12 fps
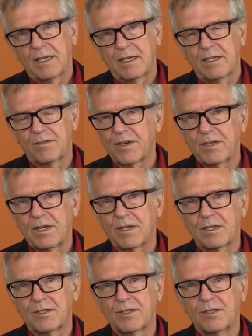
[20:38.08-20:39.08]
it's very
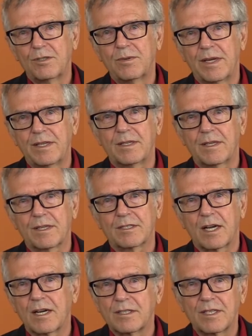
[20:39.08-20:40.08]
hard to do anything.
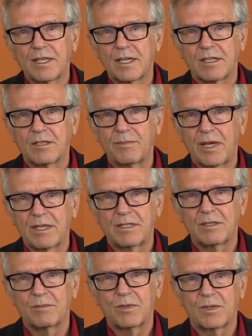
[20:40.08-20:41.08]
It's hard to get out of bed
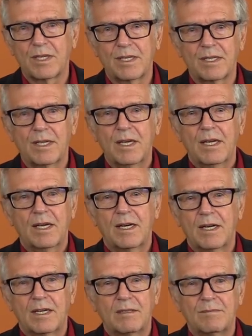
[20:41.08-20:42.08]
in the morning,
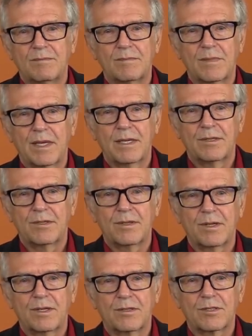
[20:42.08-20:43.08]

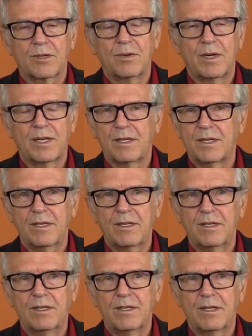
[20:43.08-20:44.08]
and so on.
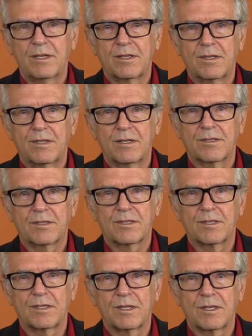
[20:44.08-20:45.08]

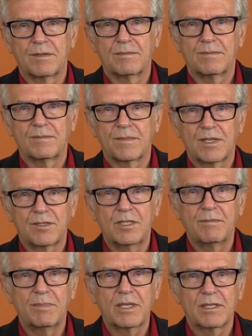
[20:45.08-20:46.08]
It's
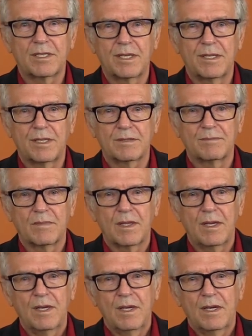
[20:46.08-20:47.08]
debilitating.
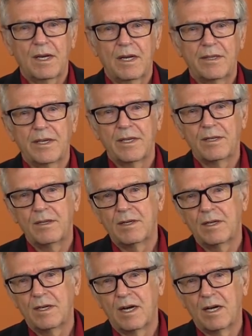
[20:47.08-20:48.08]
And then
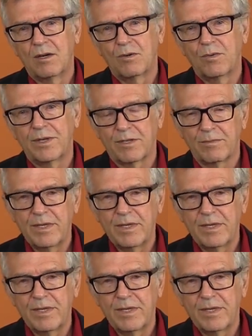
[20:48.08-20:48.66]
when your